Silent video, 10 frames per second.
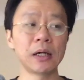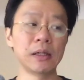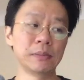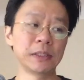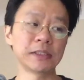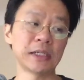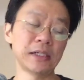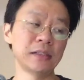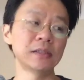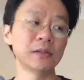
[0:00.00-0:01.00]
because
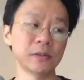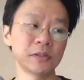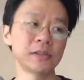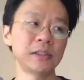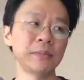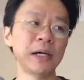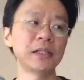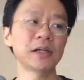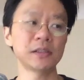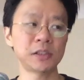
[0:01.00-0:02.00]
I also see my
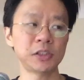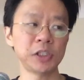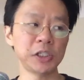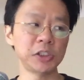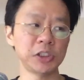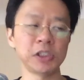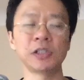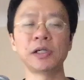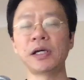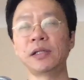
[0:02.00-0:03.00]
thoughts changing
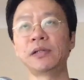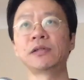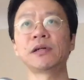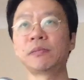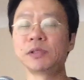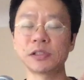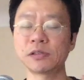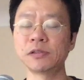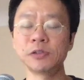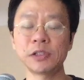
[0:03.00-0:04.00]
and I'm just
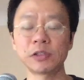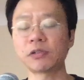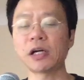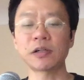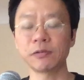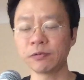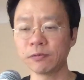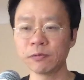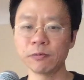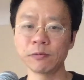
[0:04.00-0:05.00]
losing track of
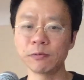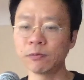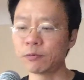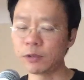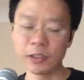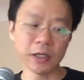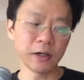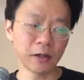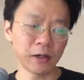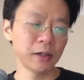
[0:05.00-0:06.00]
where they
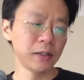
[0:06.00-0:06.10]
are.